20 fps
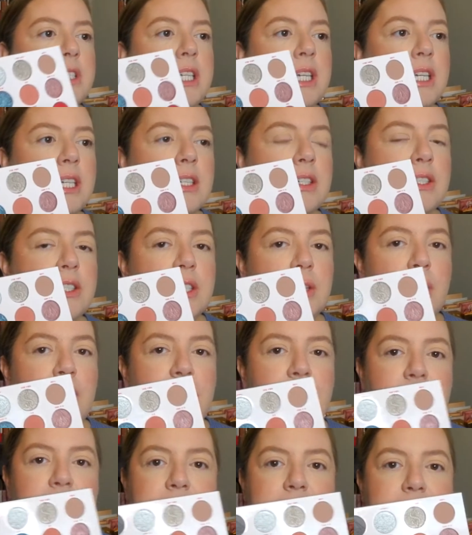here. So I
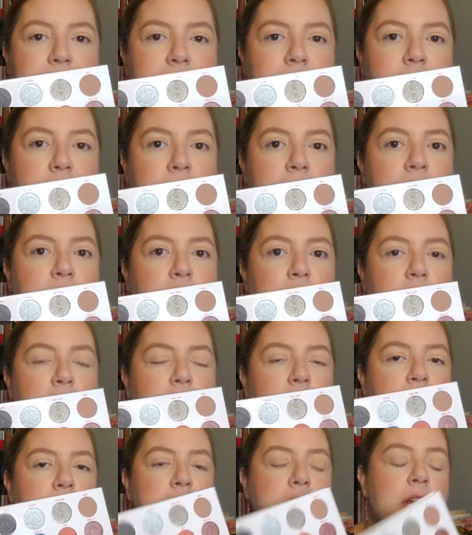think it's going to be
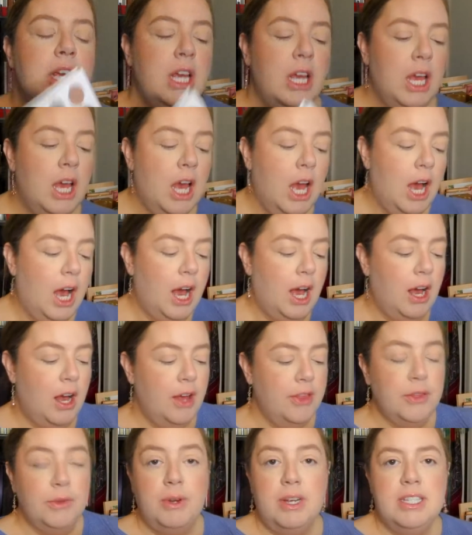cute.
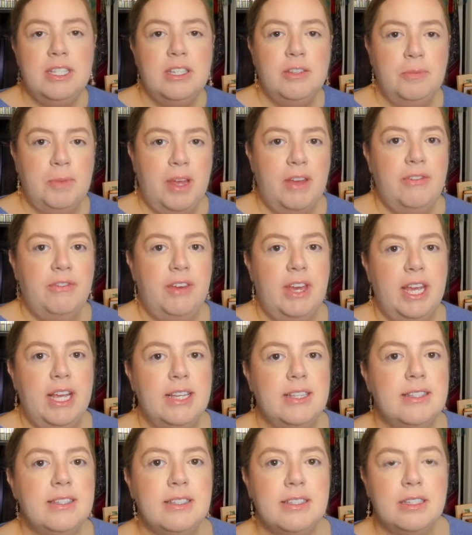On the rest of my
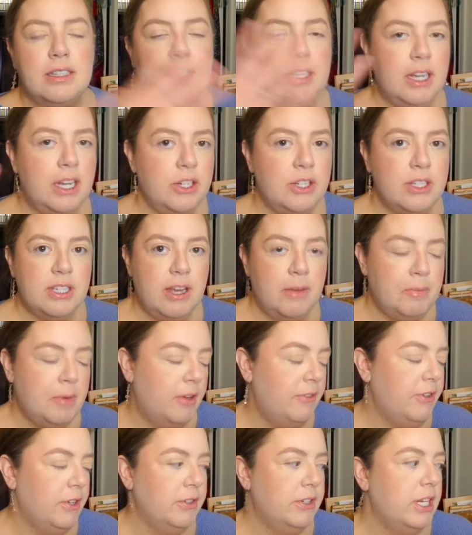face, I have my
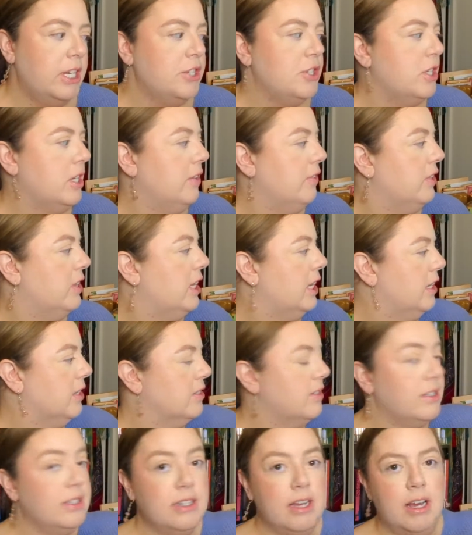foundation, everything
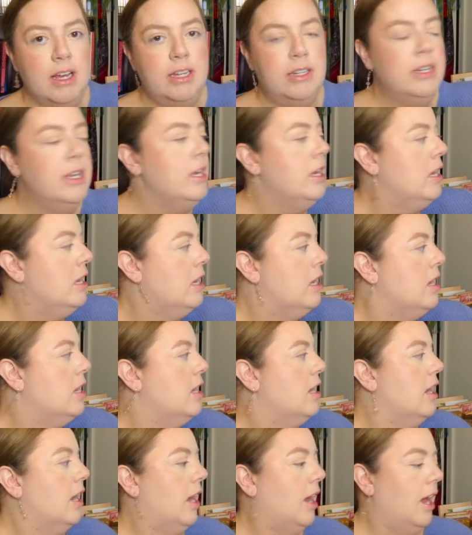else done.
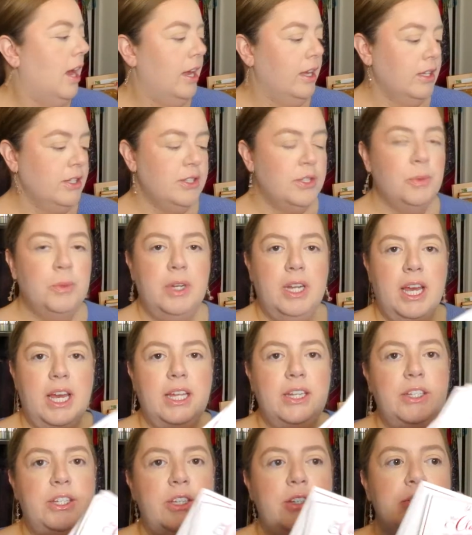I also went
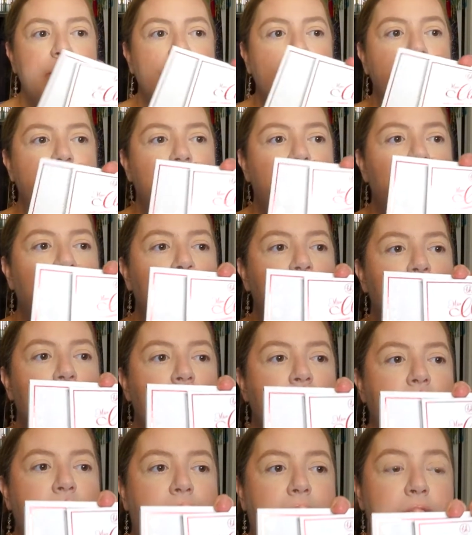ahead and used the
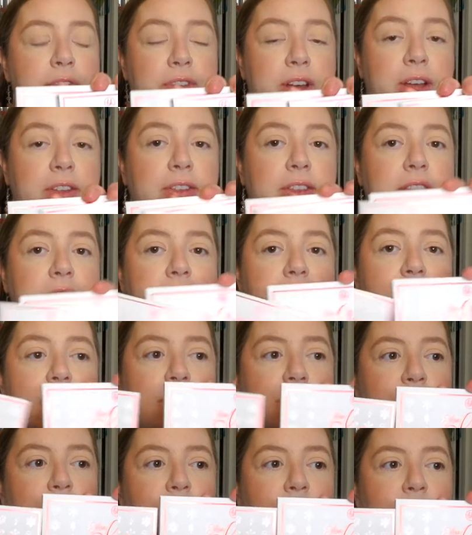other, I found these
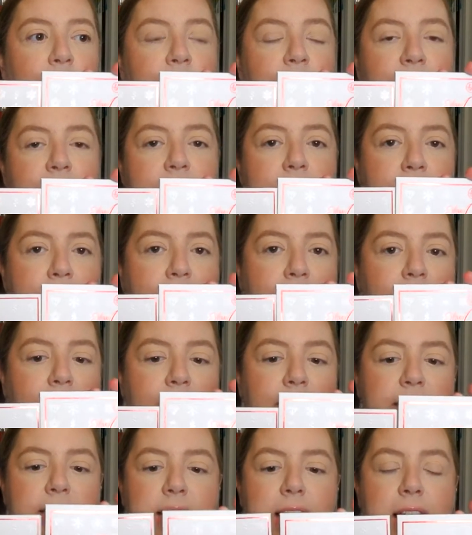two face
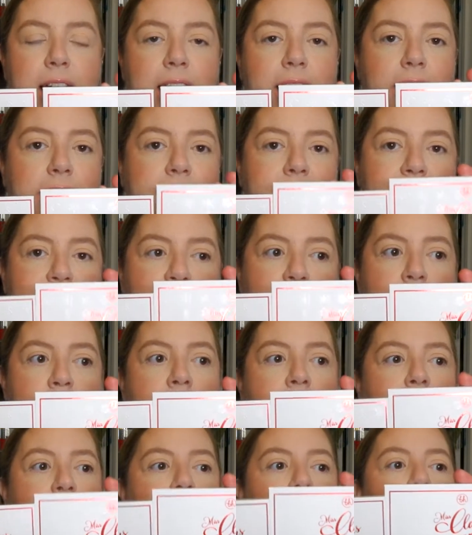palettes at TJ
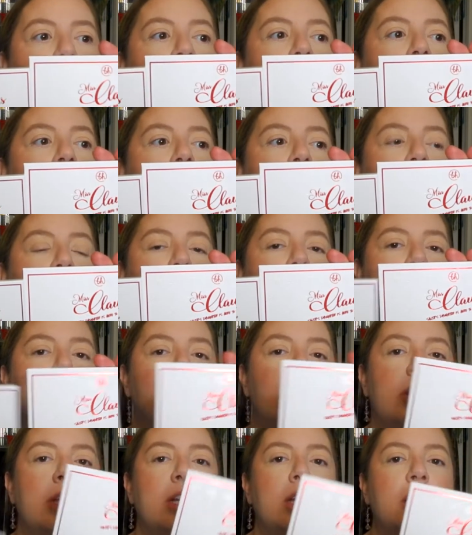Maxx also.
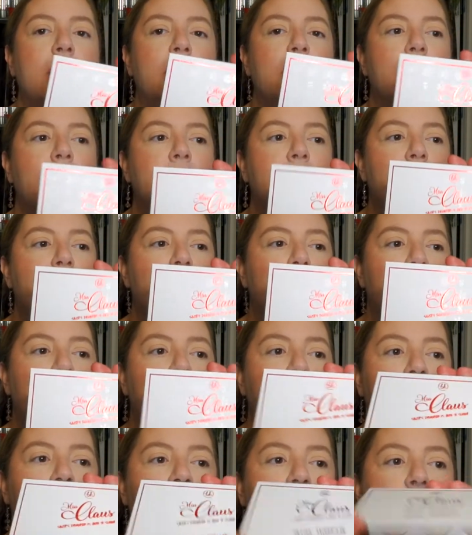This is
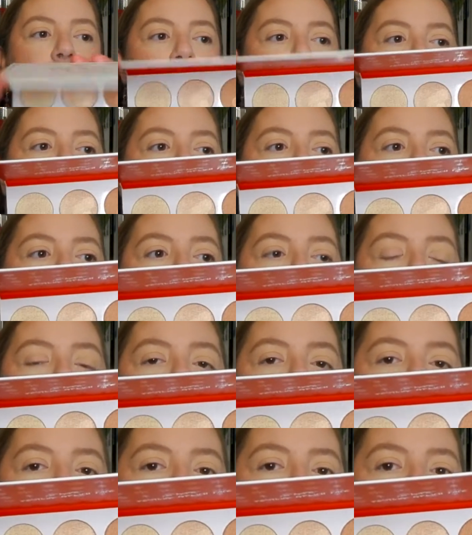the
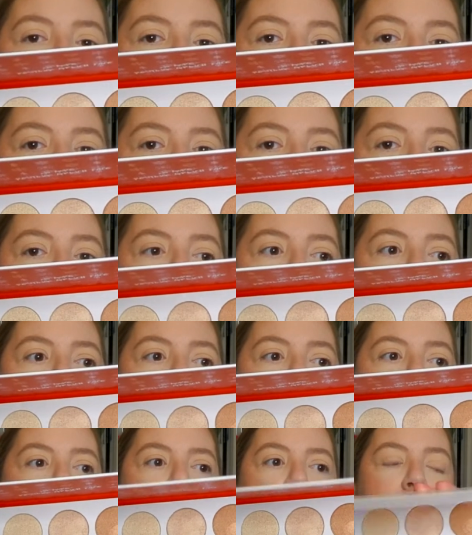contour
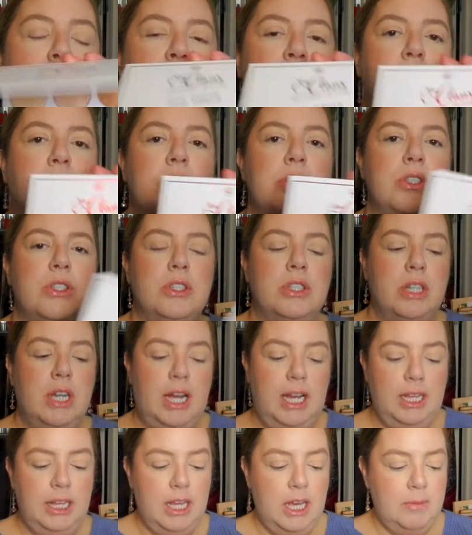and bronzer
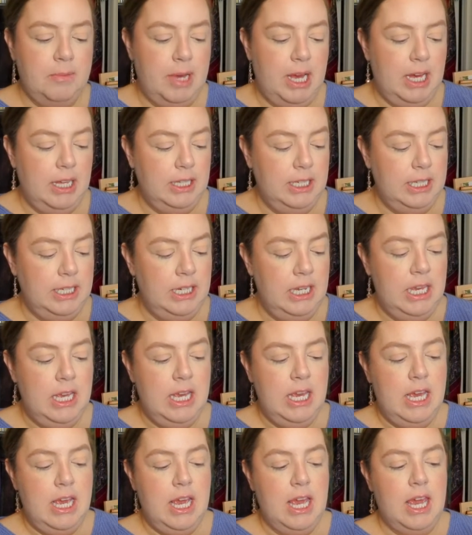highlight palette
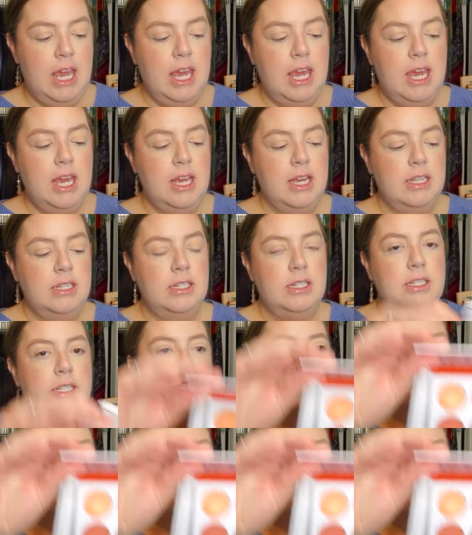and